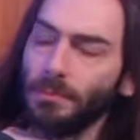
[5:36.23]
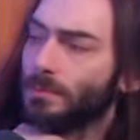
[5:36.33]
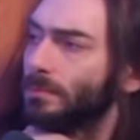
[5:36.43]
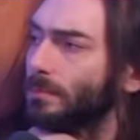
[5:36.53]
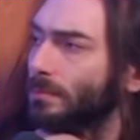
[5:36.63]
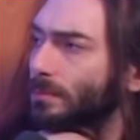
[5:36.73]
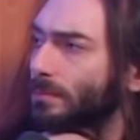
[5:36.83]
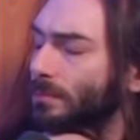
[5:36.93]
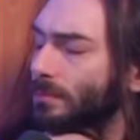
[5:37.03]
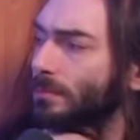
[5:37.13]

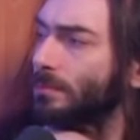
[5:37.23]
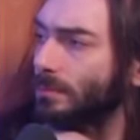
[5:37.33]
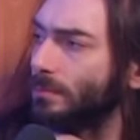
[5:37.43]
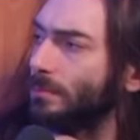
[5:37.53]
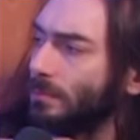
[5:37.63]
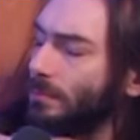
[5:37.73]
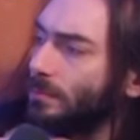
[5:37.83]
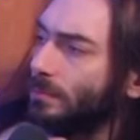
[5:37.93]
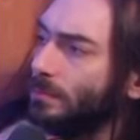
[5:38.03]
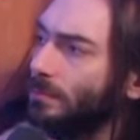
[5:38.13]

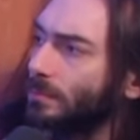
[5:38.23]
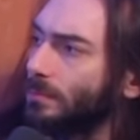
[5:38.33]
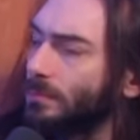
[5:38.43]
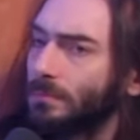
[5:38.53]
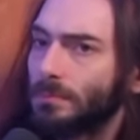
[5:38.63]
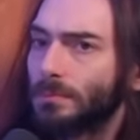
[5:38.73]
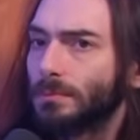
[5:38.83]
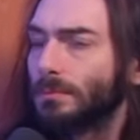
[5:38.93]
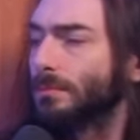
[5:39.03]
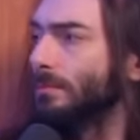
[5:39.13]
The person shown says nothing.